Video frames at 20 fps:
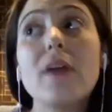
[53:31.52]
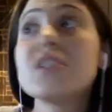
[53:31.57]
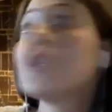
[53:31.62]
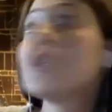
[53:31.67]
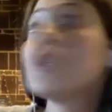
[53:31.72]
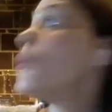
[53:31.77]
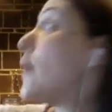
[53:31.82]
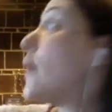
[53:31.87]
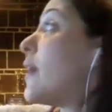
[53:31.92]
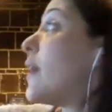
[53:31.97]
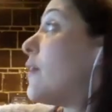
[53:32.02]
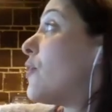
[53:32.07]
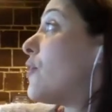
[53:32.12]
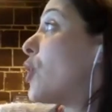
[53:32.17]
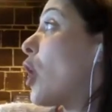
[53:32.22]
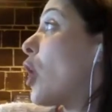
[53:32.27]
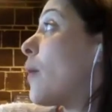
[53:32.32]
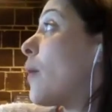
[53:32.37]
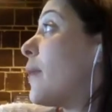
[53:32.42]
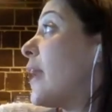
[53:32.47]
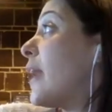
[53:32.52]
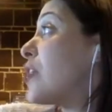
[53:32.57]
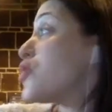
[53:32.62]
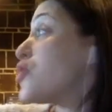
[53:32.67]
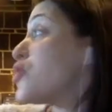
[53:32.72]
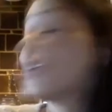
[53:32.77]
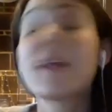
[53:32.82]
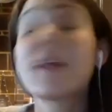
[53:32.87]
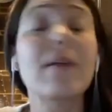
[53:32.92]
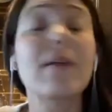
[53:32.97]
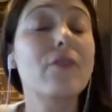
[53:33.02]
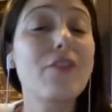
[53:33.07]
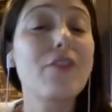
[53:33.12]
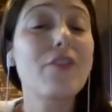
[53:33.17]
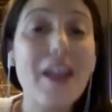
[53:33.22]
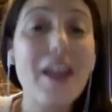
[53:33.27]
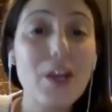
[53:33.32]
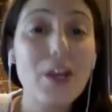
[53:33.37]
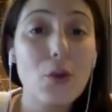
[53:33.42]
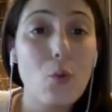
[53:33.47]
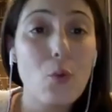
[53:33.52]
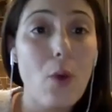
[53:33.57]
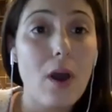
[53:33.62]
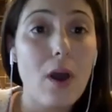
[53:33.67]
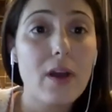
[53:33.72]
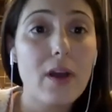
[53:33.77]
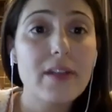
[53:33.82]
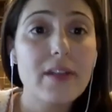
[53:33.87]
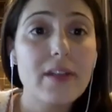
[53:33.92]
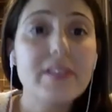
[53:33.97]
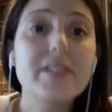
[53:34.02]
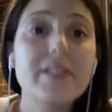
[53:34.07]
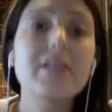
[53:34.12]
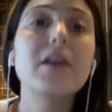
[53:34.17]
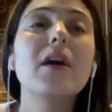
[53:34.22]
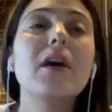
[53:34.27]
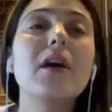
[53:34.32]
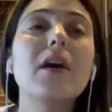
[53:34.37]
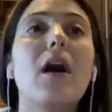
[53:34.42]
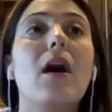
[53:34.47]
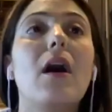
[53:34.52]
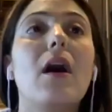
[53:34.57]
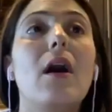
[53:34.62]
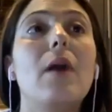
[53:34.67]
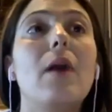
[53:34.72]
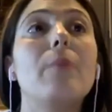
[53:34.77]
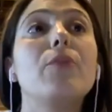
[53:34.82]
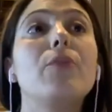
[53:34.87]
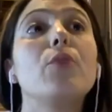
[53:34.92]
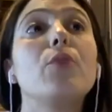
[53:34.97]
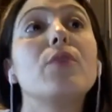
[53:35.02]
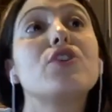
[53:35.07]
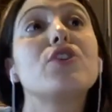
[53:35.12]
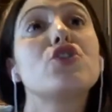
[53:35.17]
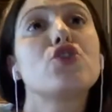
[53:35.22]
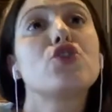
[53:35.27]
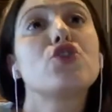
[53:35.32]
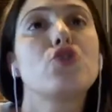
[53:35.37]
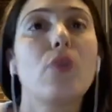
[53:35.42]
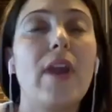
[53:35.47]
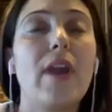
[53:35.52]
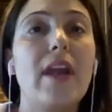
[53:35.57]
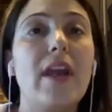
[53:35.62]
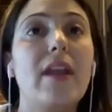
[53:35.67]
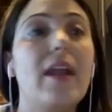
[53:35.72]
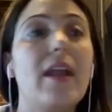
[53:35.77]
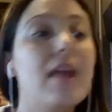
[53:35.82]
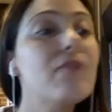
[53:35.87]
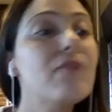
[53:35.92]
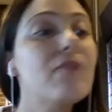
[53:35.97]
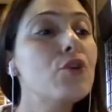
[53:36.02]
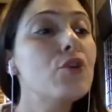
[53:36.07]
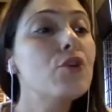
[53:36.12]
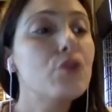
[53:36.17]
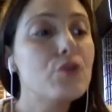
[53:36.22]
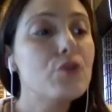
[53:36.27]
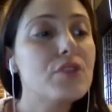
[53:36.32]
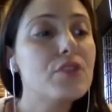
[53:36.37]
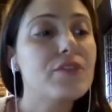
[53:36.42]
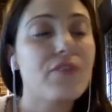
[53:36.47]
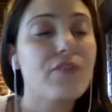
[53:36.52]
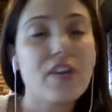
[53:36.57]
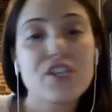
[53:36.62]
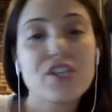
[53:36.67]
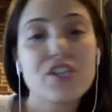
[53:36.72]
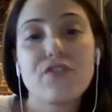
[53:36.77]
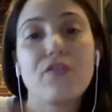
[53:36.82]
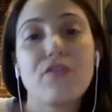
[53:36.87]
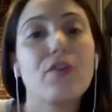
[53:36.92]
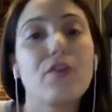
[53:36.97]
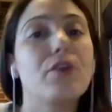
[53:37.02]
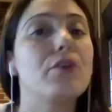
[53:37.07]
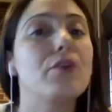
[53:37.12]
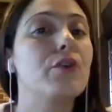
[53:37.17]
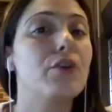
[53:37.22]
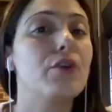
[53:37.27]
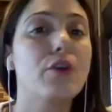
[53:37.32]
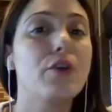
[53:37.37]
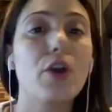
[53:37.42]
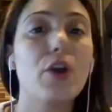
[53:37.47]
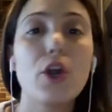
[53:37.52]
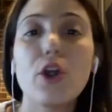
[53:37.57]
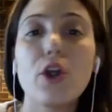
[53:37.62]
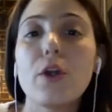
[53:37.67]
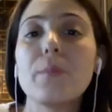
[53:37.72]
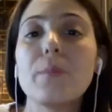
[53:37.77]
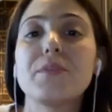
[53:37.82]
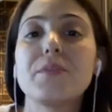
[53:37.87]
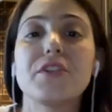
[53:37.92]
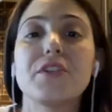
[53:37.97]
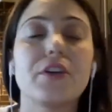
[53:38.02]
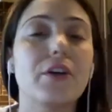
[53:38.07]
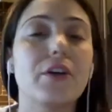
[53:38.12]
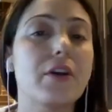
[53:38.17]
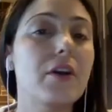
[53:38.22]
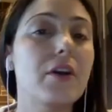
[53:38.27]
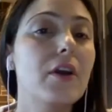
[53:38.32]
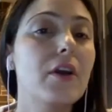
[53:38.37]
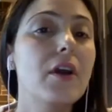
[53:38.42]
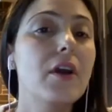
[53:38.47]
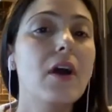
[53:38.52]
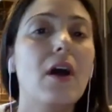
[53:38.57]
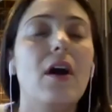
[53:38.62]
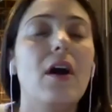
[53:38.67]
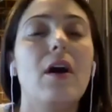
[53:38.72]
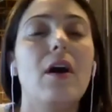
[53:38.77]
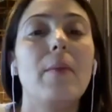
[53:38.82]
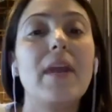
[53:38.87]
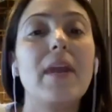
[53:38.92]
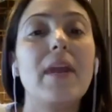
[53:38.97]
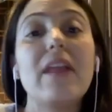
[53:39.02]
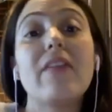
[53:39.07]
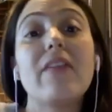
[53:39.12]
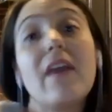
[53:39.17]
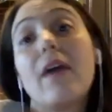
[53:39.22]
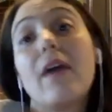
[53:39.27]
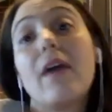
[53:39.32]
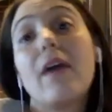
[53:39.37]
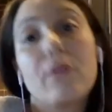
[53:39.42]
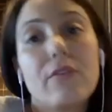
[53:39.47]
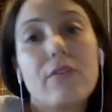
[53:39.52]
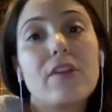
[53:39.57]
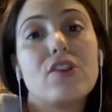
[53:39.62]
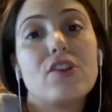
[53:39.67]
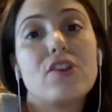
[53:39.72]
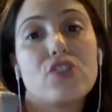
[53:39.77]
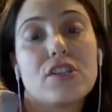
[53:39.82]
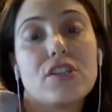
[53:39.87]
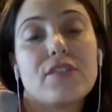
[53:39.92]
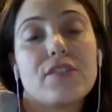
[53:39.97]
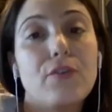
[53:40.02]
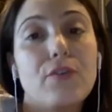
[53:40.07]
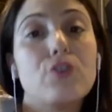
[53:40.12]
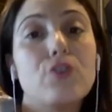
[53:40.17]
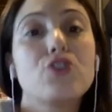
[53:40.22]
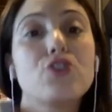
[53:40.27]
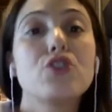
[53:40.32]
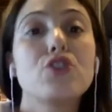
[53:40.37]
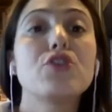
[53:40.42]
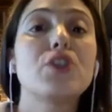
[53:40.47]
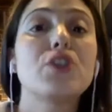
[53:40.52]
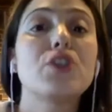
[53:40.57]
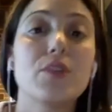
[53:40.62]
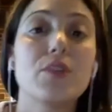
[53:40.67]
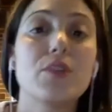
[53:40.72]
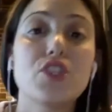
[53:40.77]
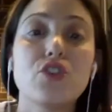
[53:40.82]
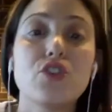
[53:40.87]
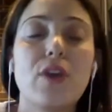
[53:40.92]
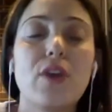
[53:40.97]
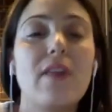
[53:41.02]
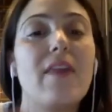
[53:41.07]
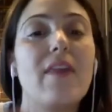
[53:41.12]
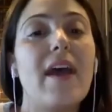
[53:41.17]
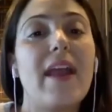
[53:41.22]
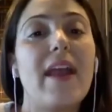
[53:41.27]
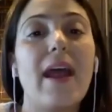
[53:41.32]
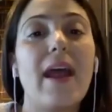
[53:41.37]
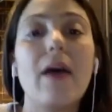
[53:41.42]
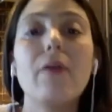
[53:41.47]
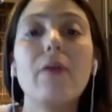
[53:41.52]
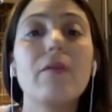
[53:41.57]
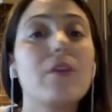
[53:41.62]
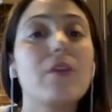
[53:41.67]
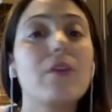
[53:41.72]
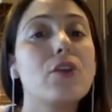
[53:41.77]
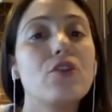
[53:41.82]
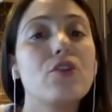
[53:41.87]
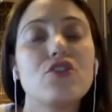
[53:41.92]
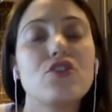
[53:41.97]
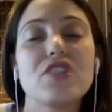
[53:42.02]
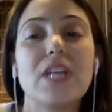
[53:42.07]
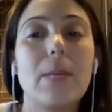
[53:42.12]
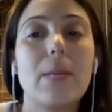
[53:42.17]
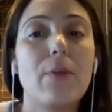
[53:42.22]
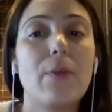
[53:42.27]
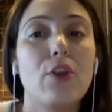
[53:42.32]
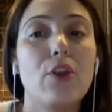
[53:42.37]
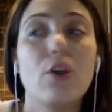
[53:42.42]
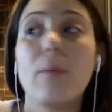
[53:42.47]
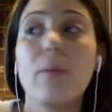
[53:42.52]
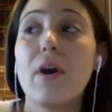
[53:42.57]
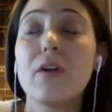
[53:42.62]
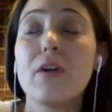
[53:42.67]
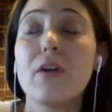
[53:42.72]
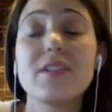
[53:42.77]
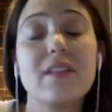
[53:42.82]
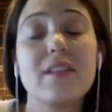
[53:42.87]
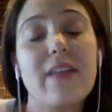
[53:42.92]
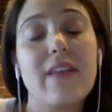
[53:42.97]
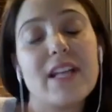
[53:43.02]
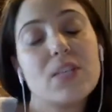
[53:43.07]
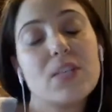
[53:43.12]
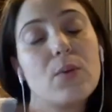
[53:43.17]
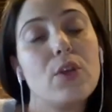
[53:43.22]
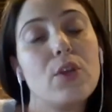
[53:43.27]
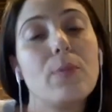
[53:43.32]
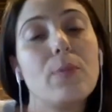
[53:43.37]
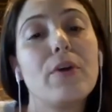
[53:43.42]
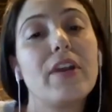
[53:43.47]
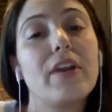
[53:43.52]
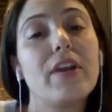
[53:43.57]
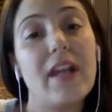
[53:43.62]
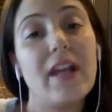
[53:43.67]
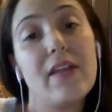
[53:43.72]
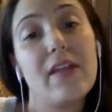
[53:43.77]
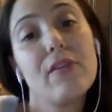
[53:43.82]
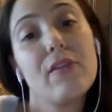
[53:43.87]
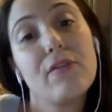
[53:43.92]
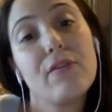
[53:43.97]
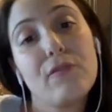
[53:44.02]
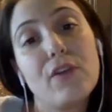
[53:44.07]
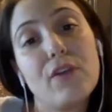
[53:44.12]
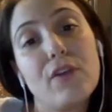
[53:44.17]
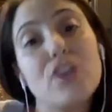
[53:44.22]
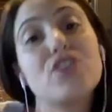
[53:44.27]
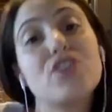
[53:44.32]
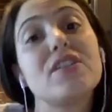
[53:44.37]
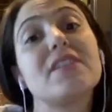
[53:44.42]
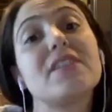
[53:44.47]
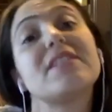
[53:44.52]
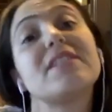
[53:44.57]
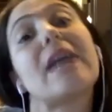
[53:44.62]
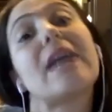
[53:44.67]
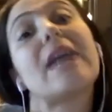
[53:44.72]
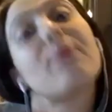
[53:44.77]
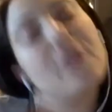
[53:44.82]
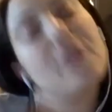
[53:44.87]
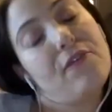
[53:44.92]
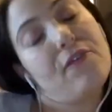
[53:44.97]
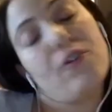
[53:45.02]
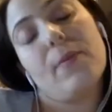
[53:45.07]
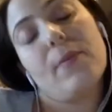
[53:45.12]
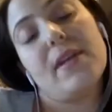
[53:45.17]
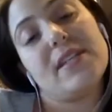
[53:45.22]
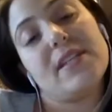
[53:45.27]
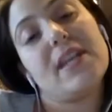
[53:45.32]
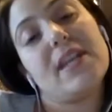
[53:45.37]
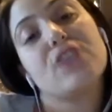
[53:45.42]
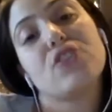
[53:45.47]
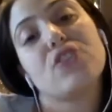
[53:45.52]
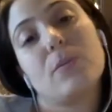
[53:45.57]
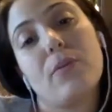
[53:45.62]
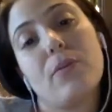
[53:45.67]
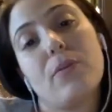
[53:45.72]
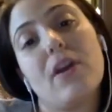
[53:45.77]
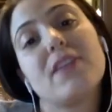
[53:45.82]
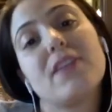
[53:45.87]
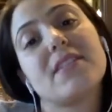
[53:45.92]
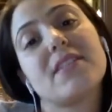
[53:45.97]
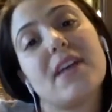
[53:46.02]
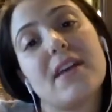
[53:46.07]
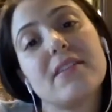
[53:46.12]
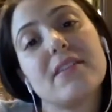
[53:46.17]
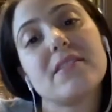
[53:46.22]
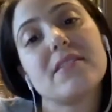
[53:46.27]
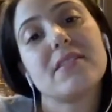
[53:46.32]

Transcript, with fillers: you hit the carbonation level that you want, um, you would strain if you used fresh fruit or herbs or um, anything other than just fruit juice, you would strain that out. Then you could just keep it in your bottles, and that's when you put it in the fridge to stop the fermentation process.